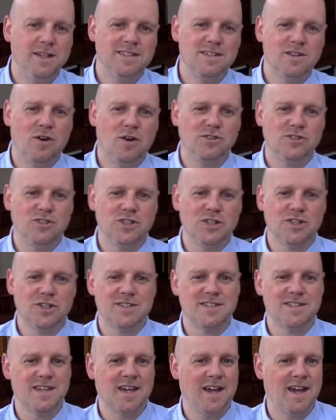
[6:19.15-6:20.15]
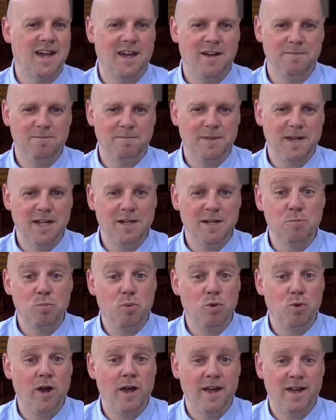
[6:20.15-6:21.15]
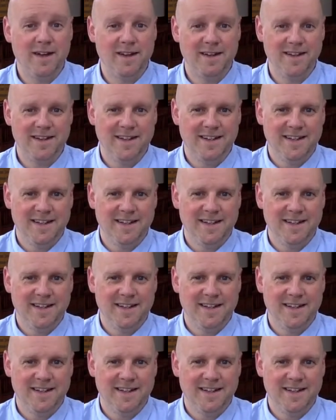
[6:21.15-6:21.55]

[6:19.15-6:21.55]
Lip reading: It's not just in prayer